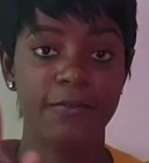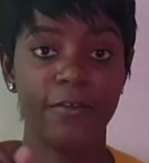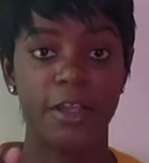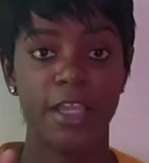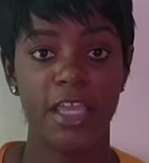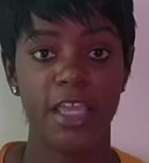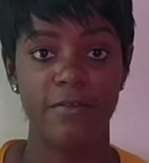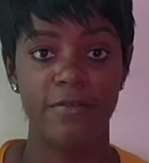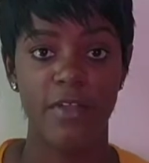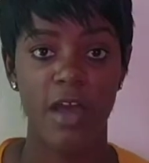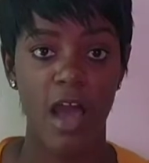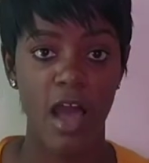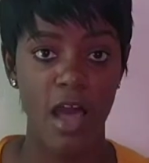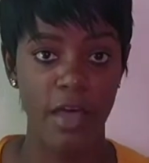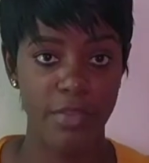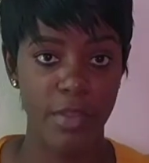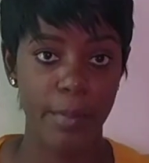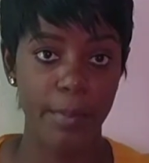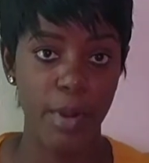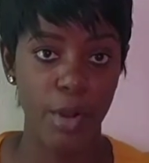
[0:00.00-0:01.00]
forgive the
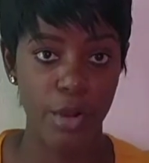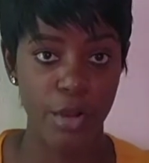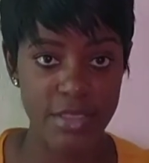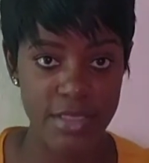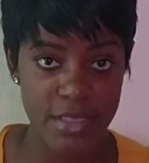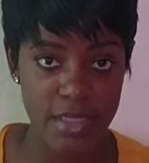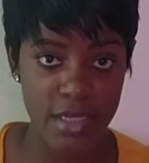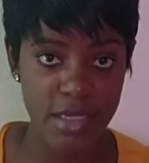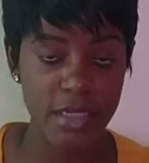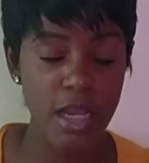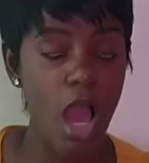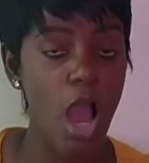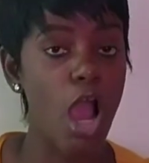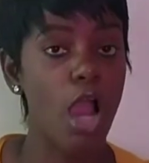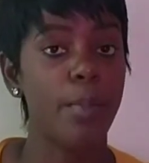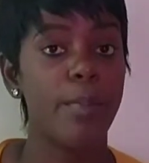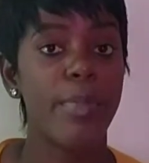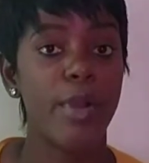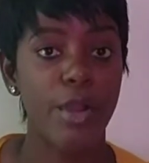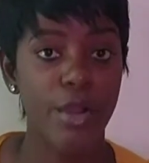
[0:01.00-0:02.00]
other person
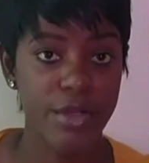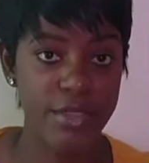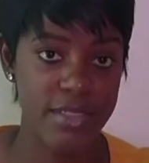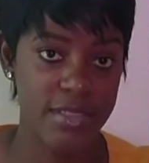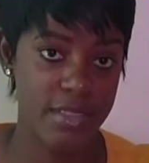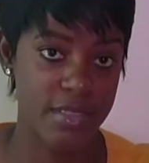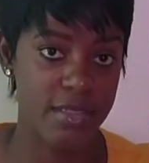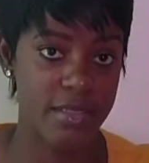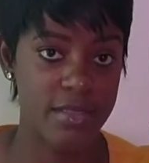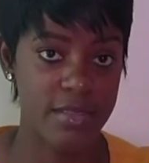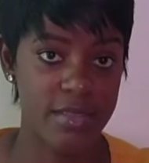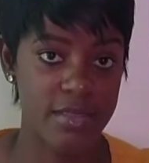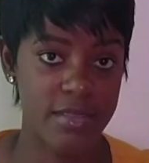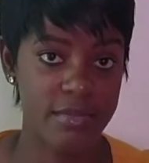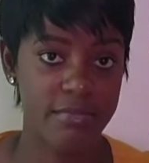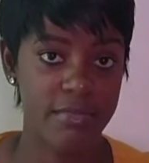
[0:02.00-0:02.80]
or persons.